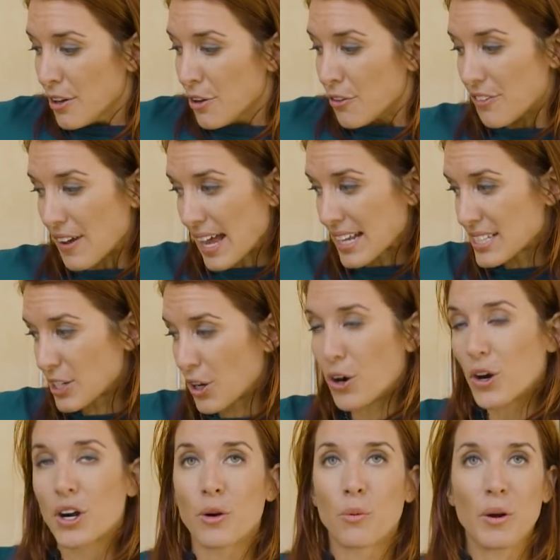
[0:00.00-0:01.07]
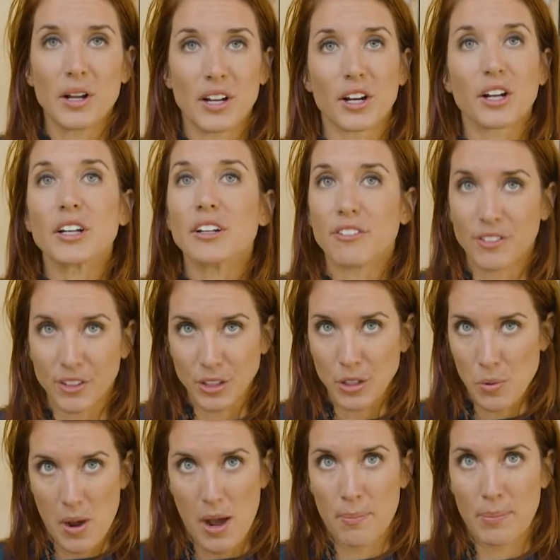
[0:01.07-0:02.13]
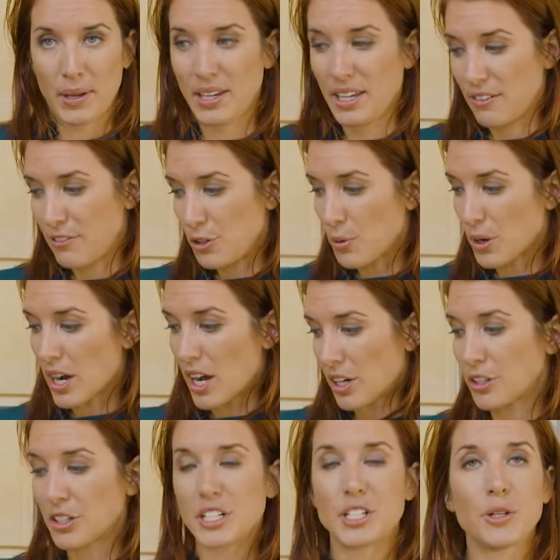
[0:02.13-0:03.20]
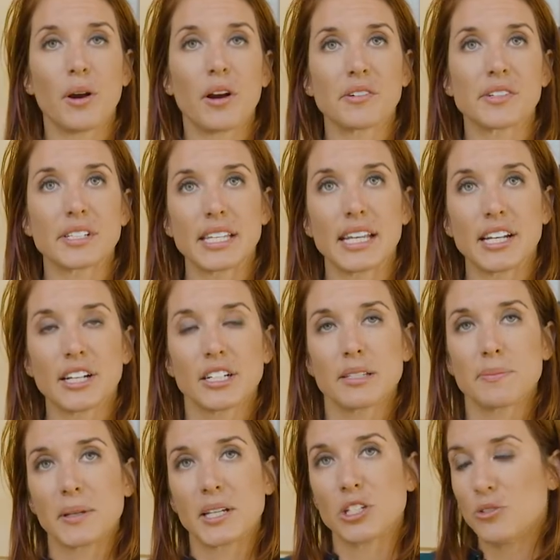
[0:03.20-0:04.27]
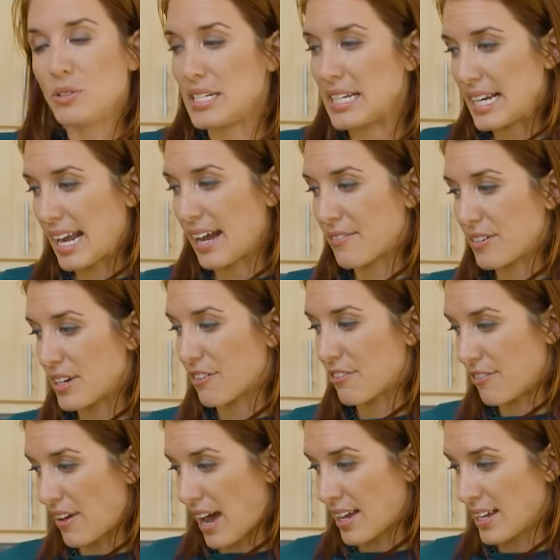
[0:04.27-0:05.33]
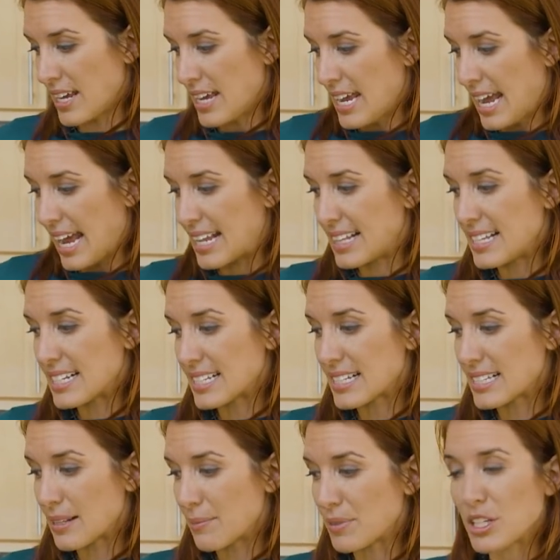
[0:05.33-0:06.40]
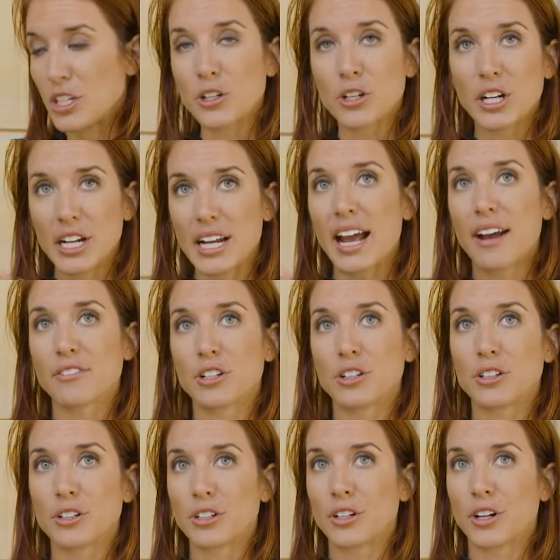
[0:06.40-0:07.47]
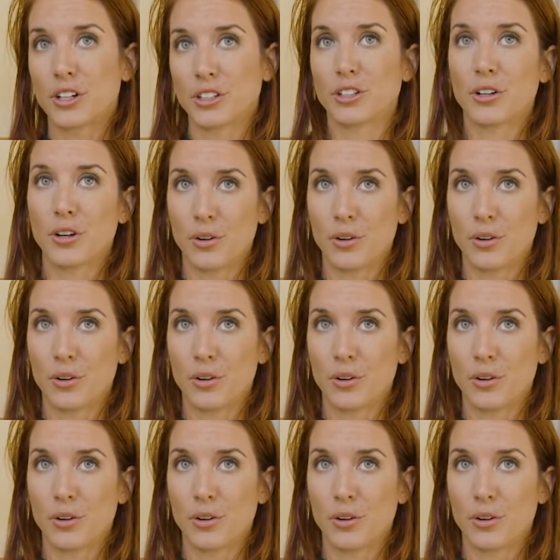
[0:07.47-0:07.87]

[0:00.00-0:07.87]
Fats are what are gonna fill you up. If you are hungry 2 hours later, it's because you didn't have enough fat. And this is something you're gonna have to learn on your